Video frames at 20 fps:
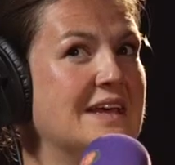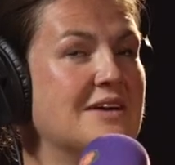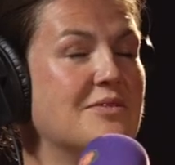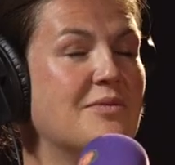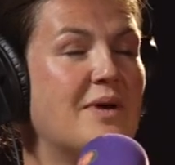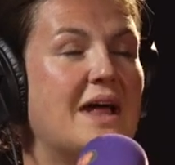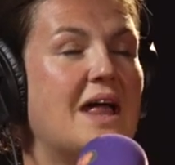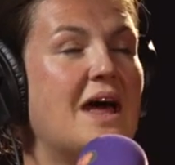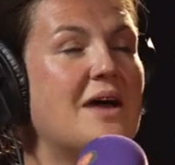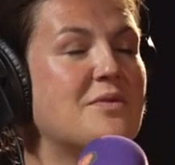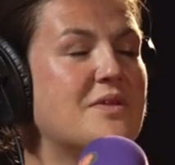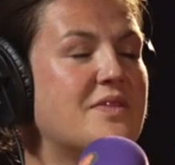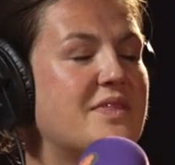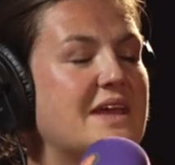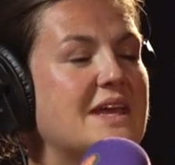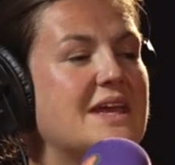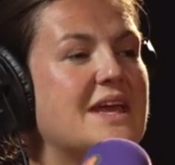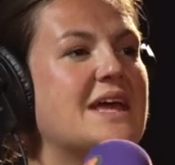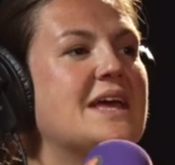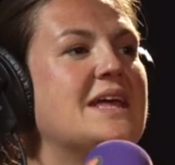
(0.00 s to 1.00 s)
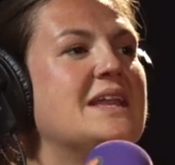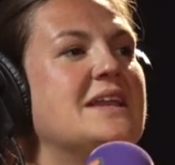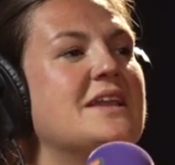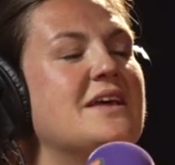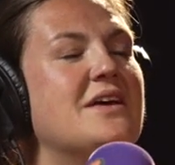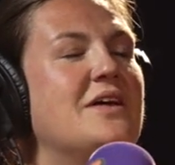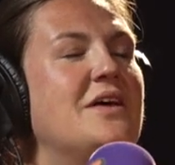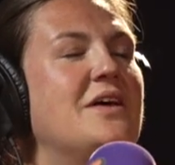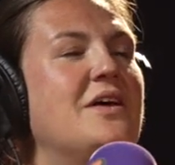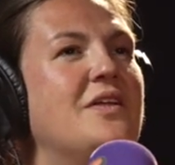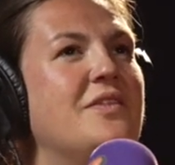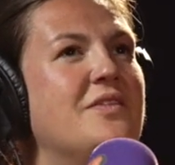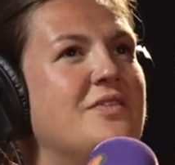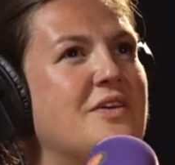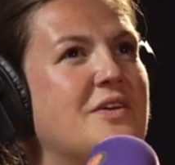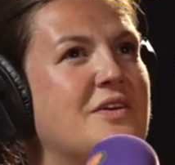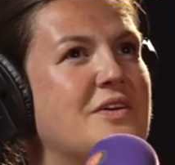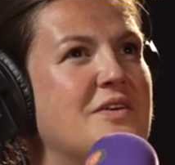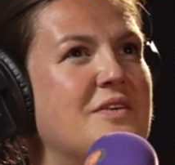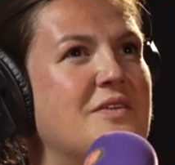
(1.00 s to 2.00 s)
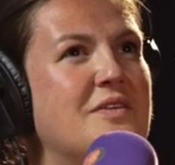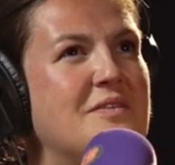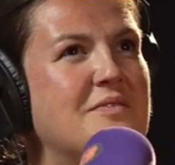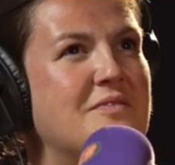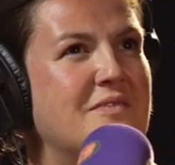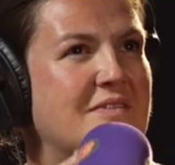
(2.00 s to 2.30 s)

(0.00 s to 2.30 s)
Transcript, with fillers: Well, I would think in the